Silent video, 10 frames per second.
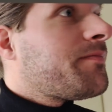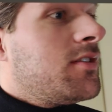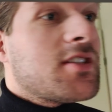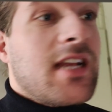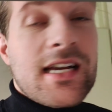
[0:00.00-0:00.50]

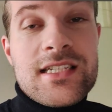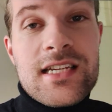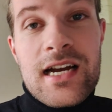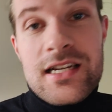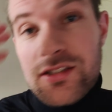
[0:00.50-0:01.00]
Use
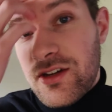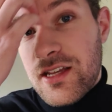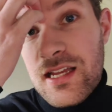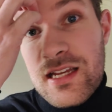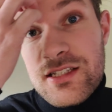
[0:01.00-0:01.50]
Lexica so you
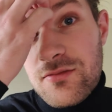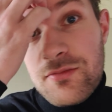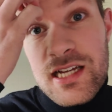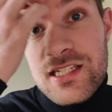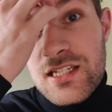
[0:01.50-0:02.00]
can get some
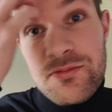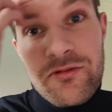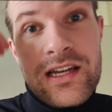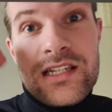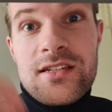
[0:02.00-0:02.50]
nice
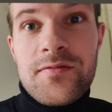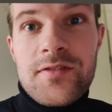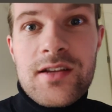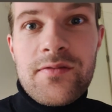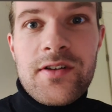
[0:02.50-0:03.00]
inspiration
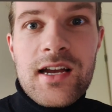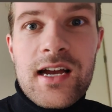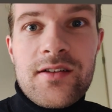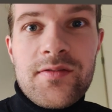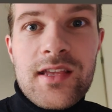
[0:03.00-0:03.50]
for different
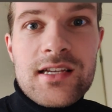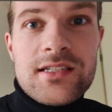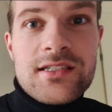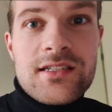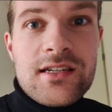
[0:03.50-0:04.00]
kind of
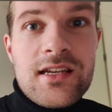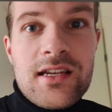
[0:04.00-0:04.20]
things.